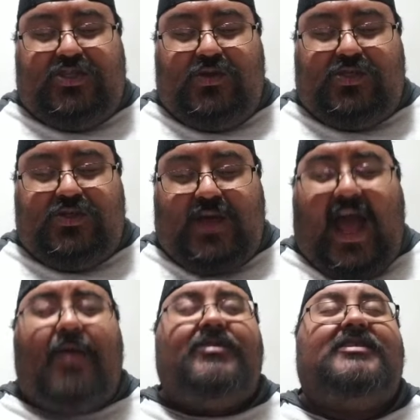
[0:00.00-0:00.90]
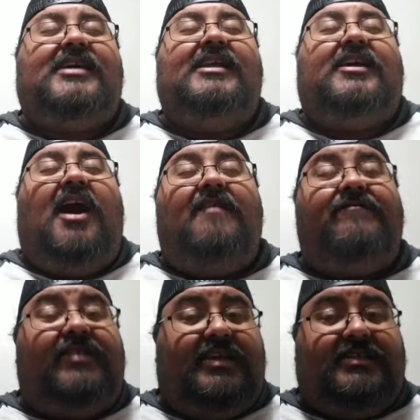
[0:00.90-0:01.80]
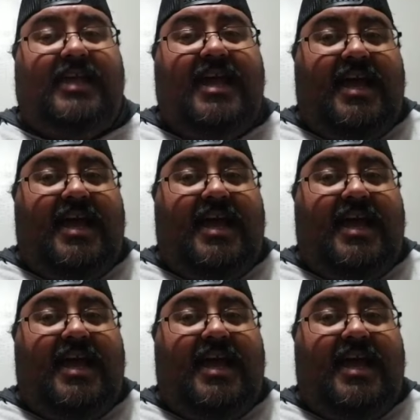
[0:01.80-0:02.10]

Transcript: due to outside conflicts.